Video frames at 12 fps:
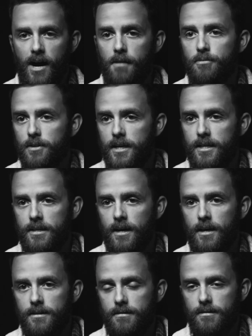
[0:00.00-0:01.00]
I planned
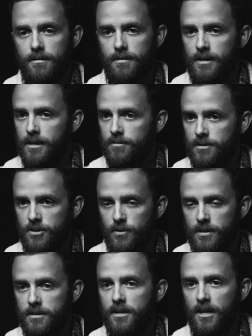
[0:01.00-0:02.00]
on,
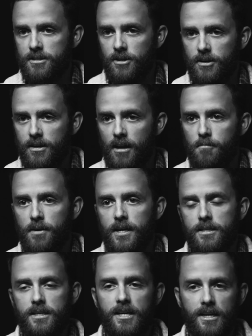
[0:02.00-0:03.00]
doing this Kickstarter
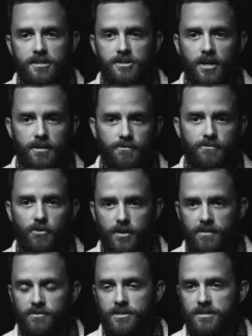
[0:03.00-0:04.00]
campaign to kickstart
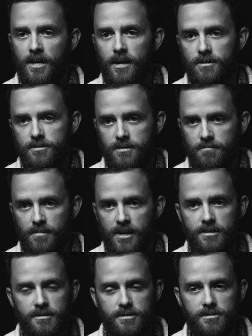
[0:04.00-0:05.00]
4 different styles: a
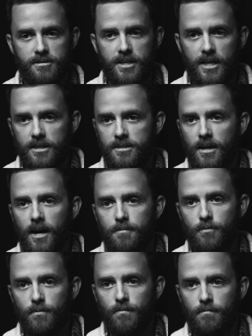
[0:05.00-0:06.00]
men's tank
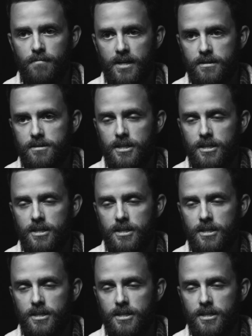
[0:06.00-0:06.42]
top, men's